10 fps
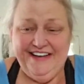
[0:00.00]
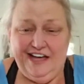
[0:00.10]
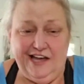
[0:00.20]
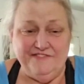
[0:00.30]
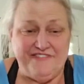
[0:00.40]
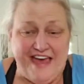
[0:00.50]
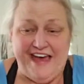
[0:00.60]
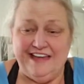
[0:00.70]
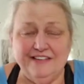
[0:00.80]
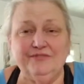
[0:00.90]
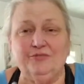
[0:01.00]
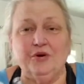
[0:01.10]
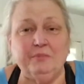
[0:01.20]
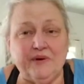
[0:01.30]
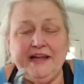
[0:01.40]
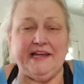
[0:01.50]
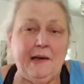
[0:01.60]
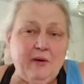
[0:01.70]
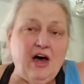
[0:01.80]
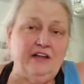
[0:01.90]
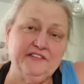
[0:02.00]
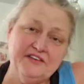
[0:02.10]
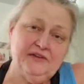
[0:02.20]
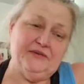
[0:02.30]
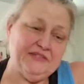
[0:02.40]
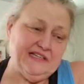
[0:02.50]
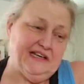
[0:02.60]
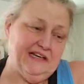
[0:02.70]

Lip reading: that will break up all of those